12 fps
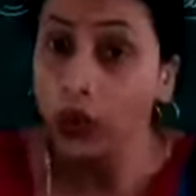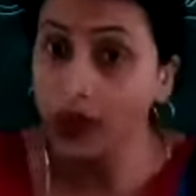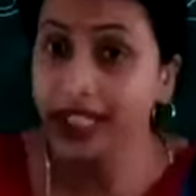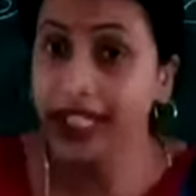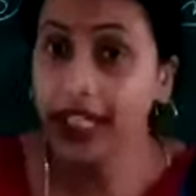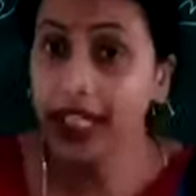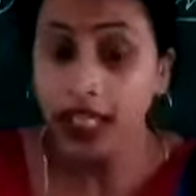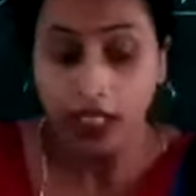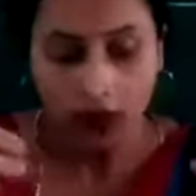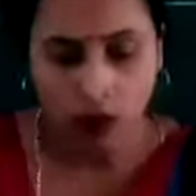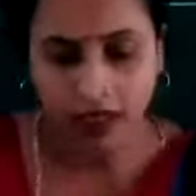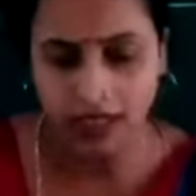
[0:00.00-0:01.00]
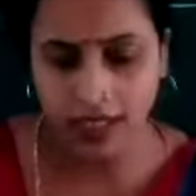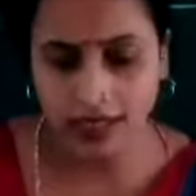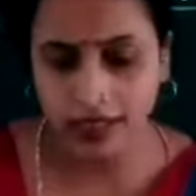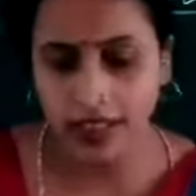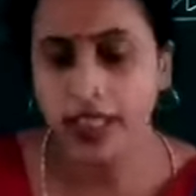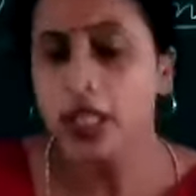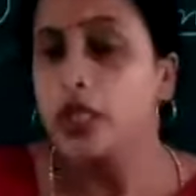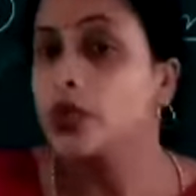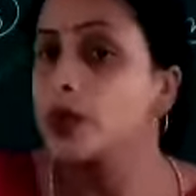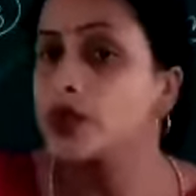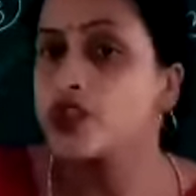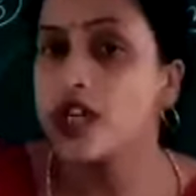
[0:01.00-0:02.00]
Okay, what are they?
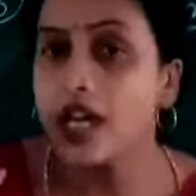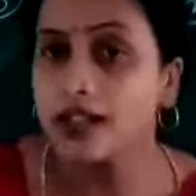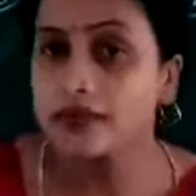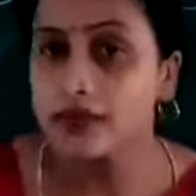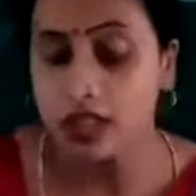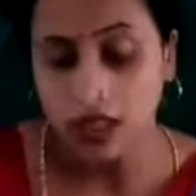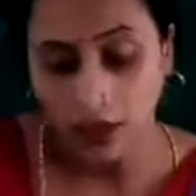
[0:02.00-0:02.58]
Gujarat,